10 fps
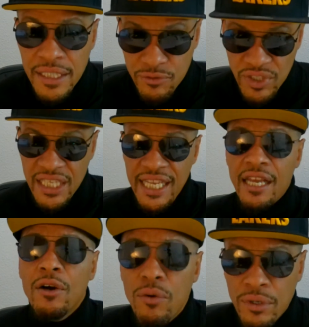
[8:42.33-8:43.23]
That's what
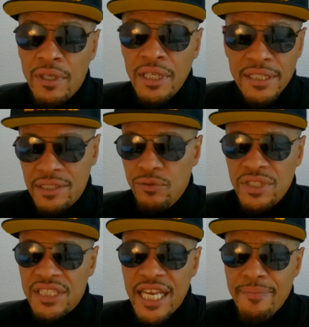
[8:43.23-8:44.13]
Canelo is doing
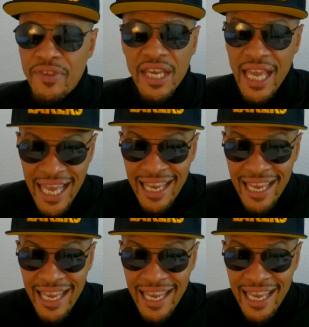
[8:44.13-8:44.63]
the same thing.